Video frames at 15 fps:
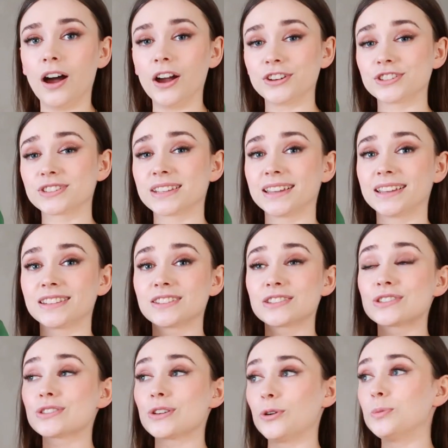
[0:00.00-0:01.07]
I just think it's
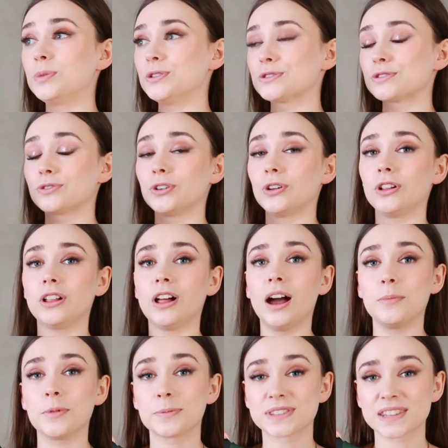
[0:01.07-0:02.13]
so beautiful.
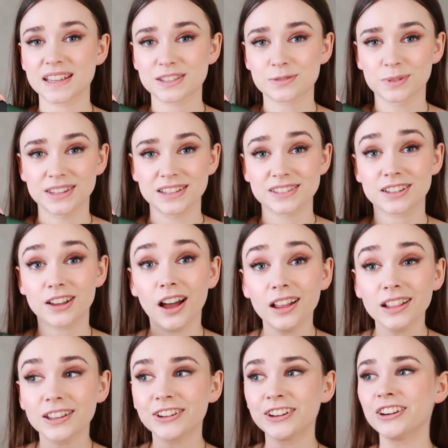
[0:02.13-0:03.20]
I'm obsessed with this
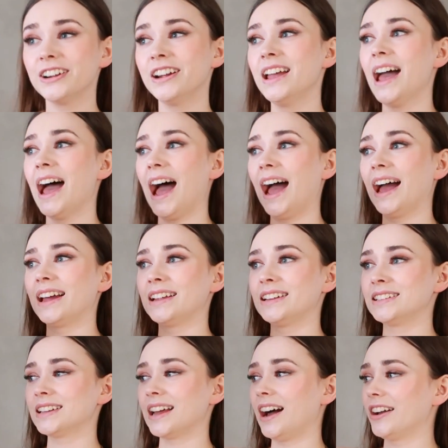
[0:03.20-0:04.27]
color,
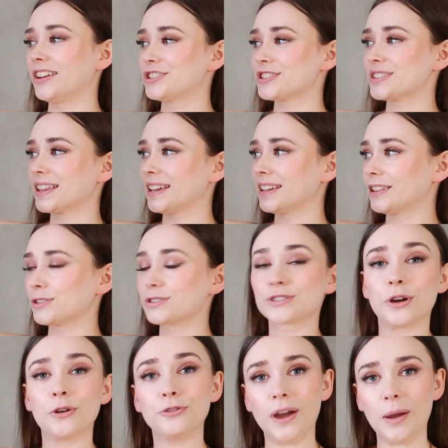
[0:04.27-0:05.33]
and I just think it looks
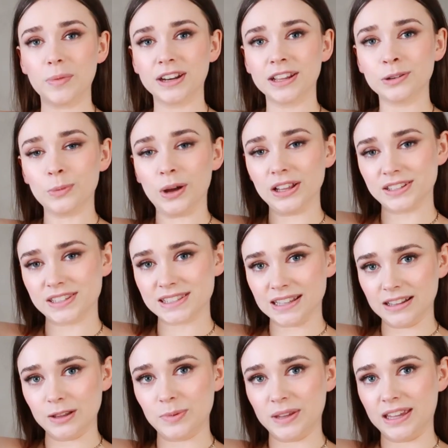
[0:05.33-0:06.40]
so feminine while
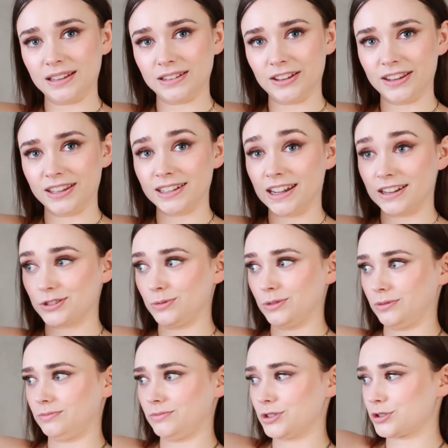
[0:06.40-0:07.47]
still being like an
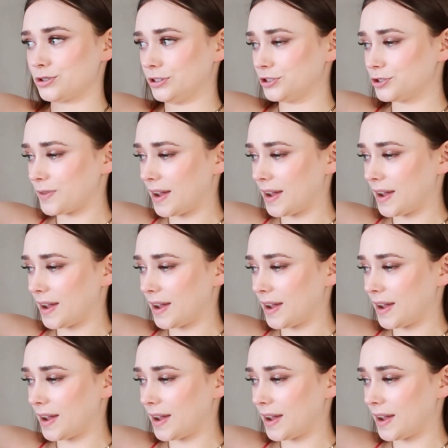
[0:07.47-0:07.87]
actual shirt